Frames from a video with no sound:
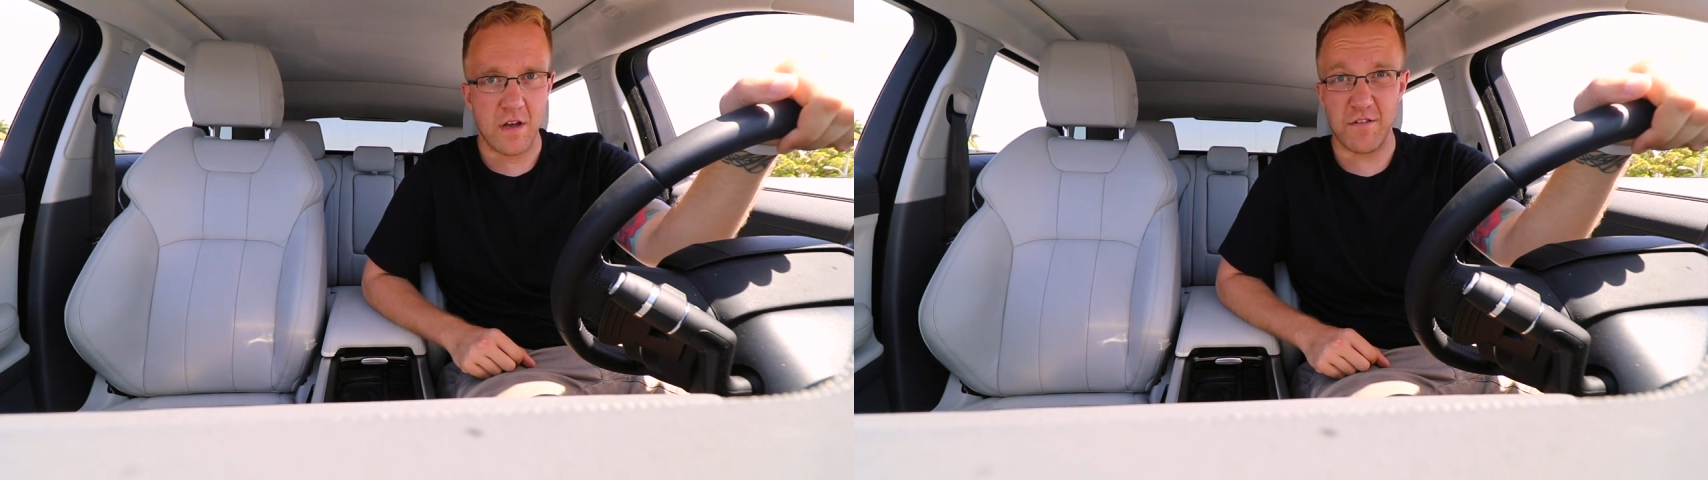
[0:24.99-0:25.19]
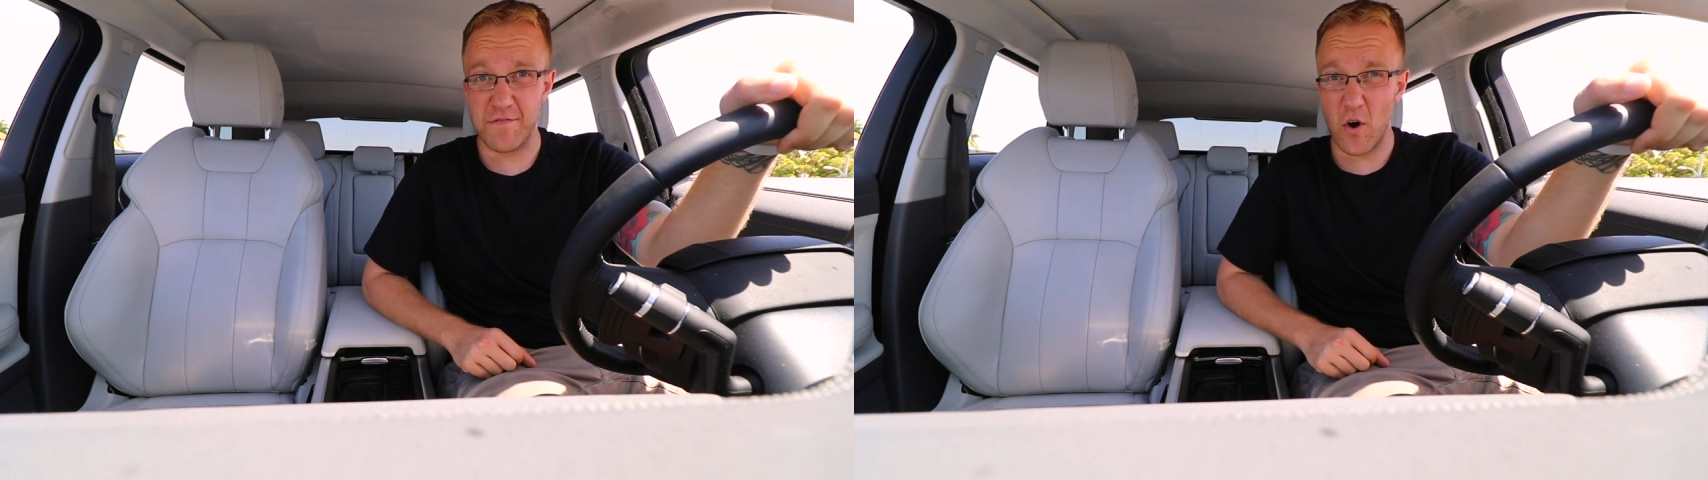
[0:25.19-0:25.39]

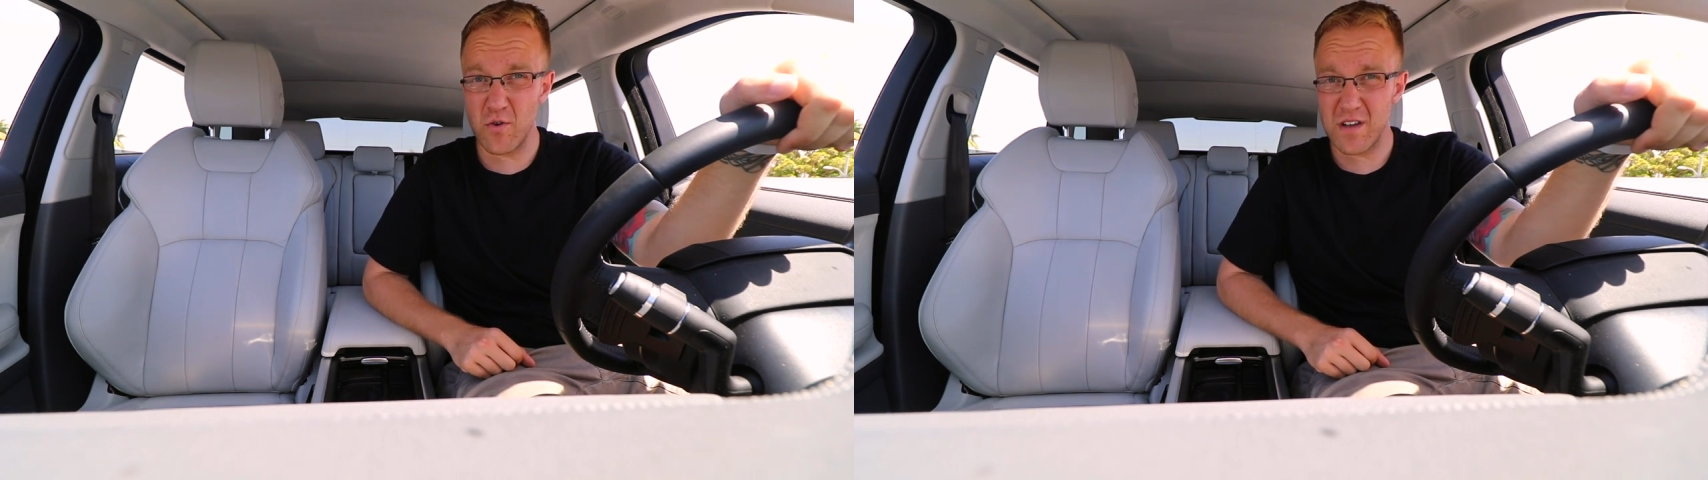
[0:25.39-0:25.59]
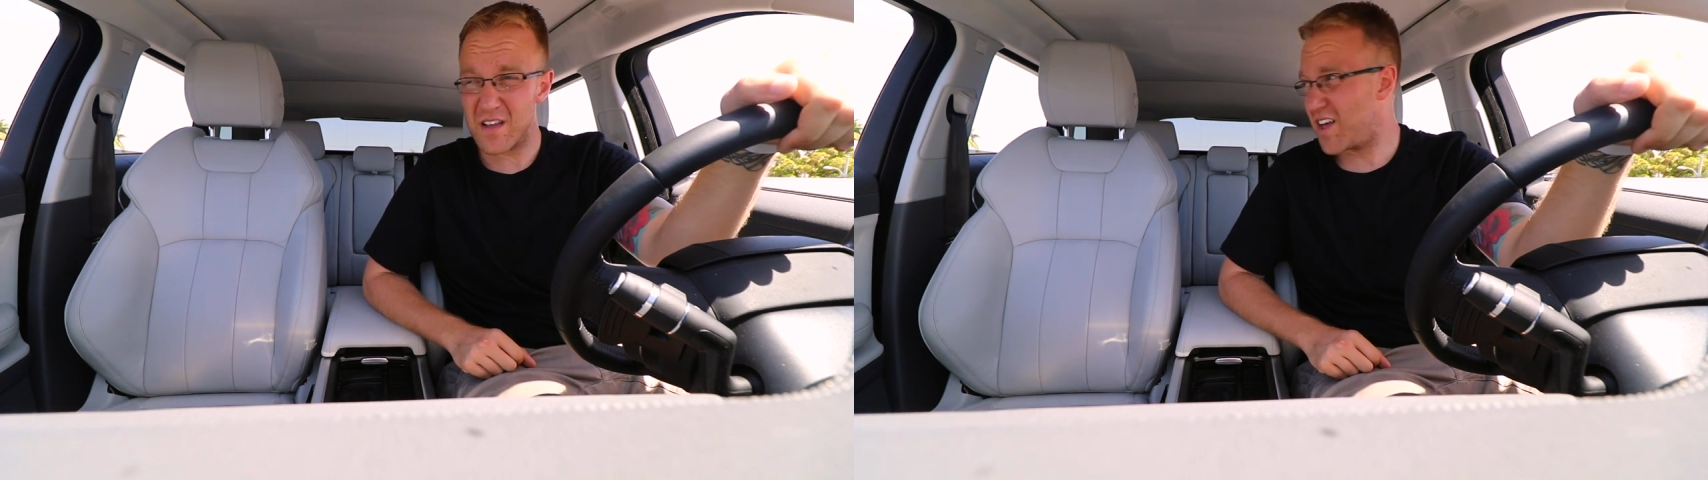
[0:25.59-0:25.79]

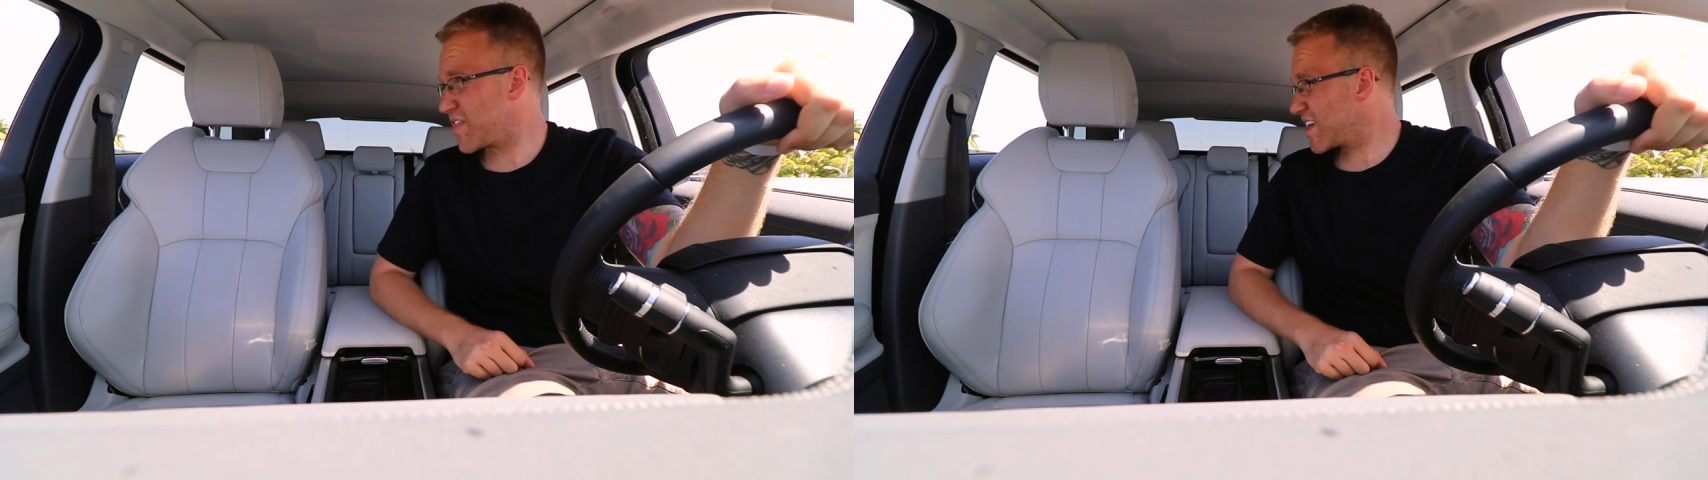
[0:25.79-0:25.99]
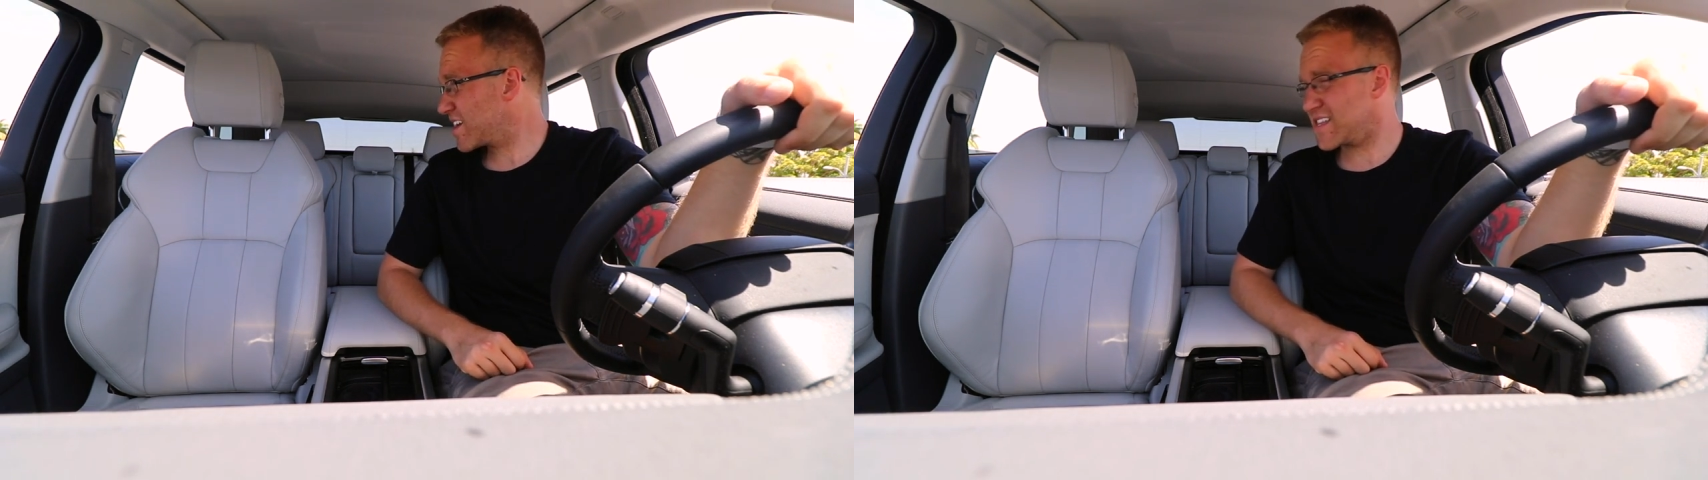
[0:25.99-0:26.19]
Evoque, I
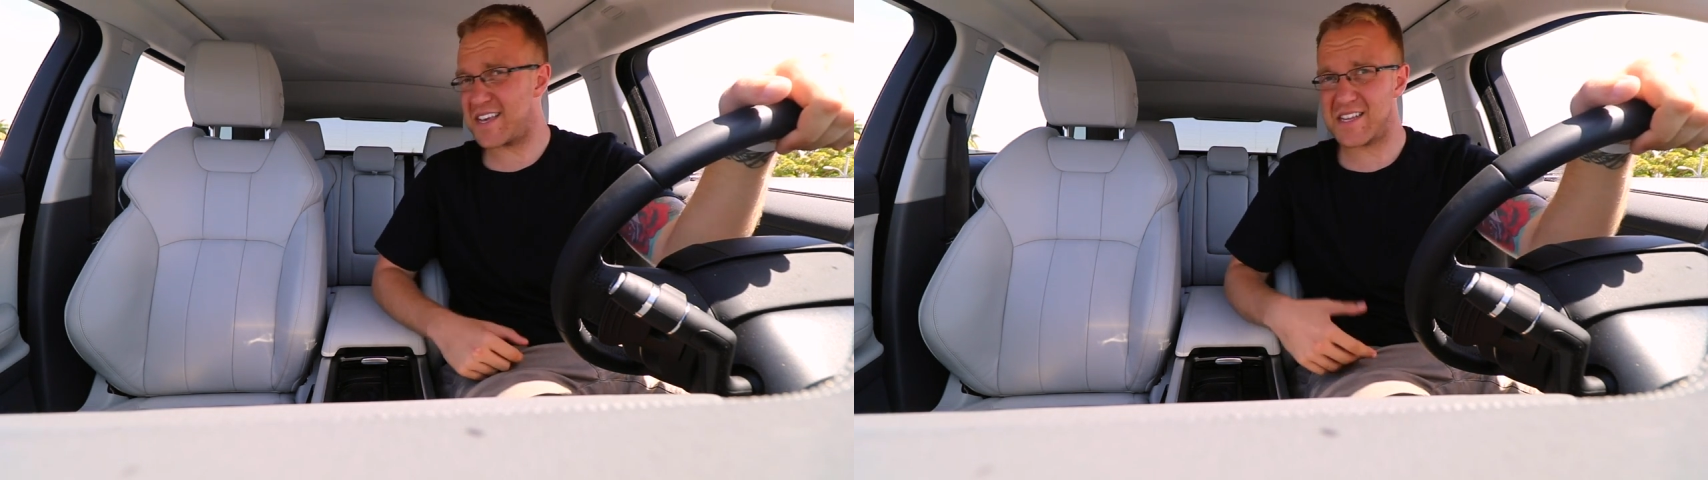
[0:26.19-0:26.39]
think. It's